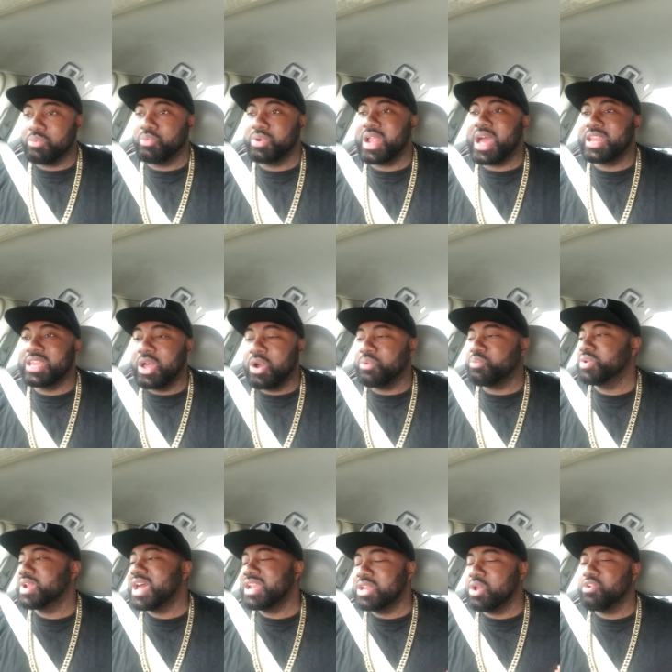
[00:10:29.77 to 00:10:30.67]
When I know
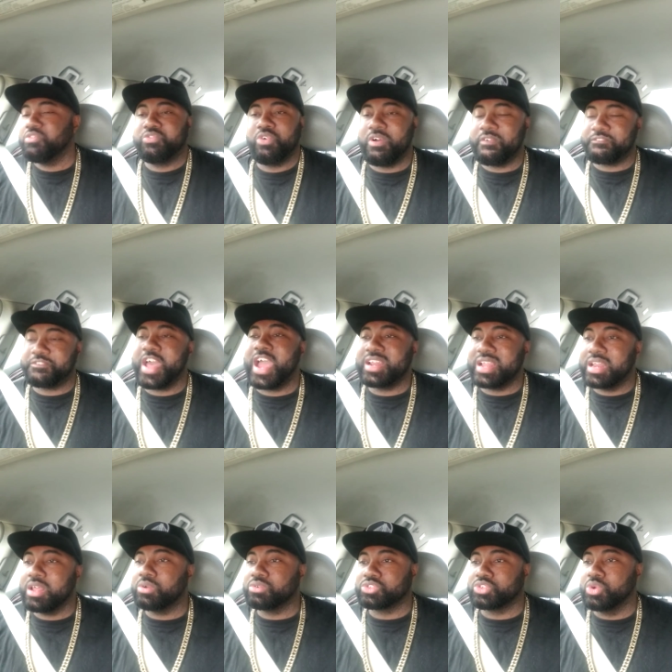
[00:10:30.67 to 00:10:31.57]
when I know for a fact I
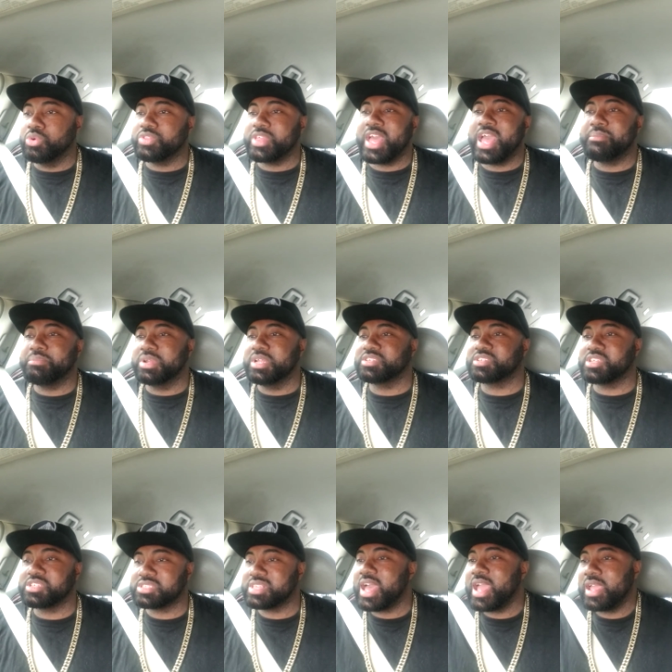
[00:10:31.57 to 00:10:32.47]
don't do that, but it's
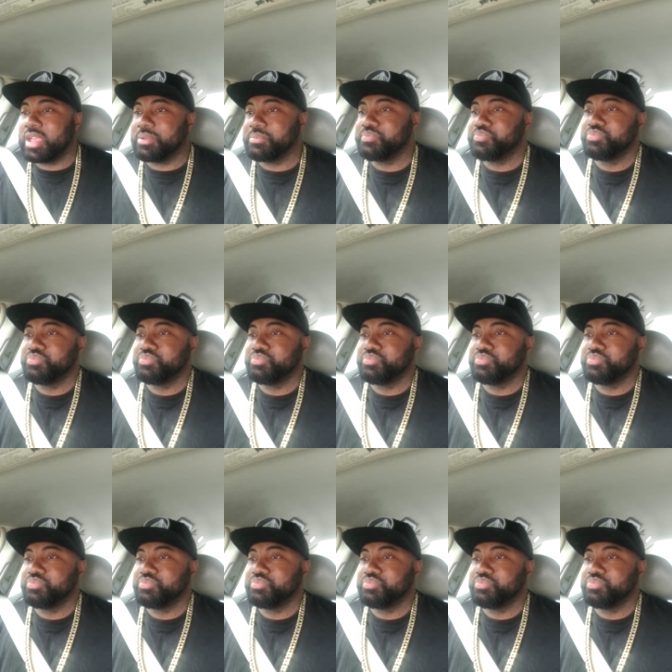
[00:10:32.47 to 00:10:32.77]
just like